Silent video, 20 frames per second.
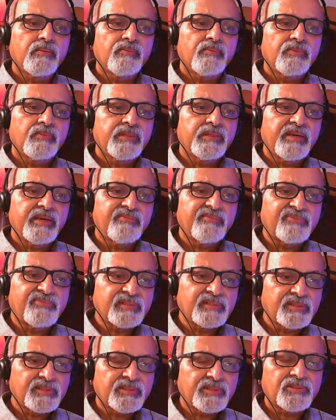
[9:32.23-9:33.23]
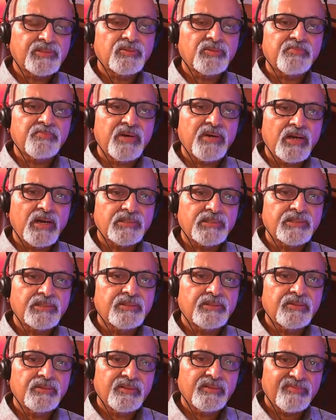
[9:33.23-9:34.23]
with the emphasis to pass
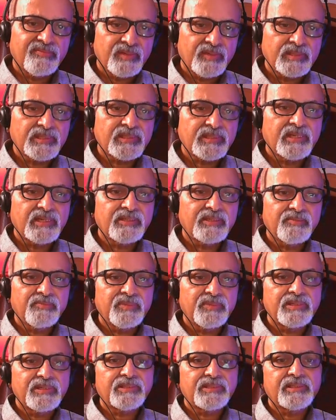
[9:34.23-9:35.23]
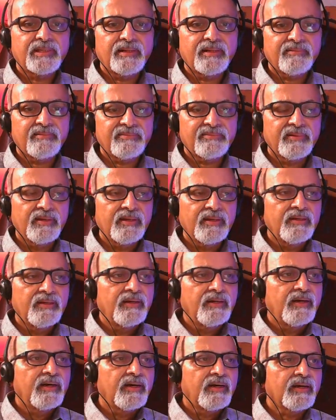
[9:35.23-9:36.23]
it in the first attempt itself,
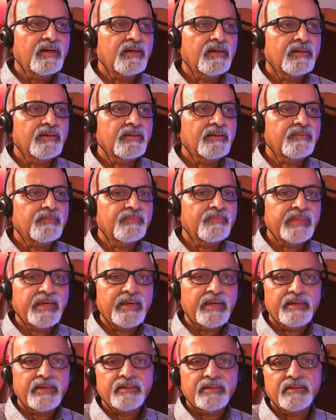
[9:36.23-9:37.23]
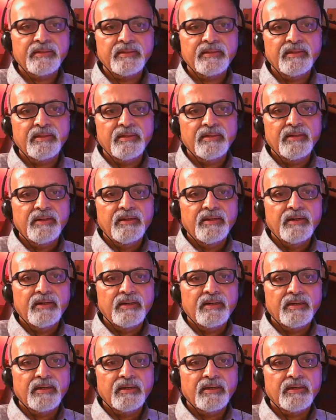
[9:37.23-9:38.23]
then
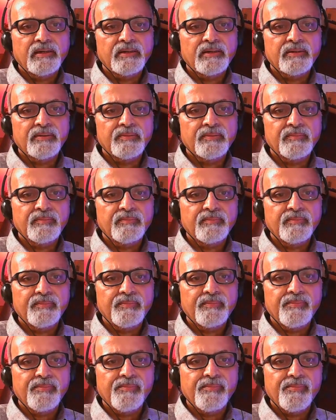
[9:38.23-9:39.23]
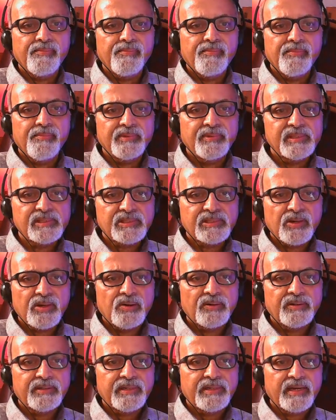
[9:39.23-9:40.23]
uh, just
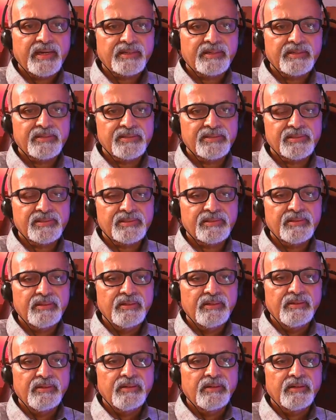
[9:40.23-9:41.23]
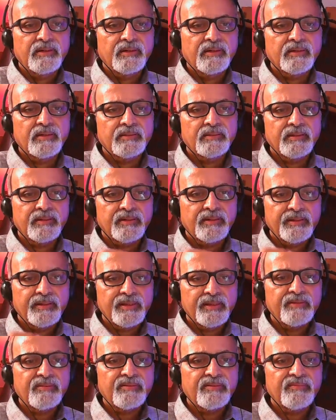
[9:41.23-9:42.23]
contact us. The
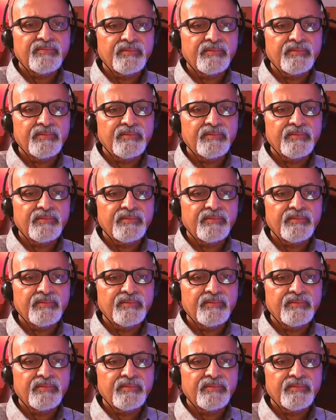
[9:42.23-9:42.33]
link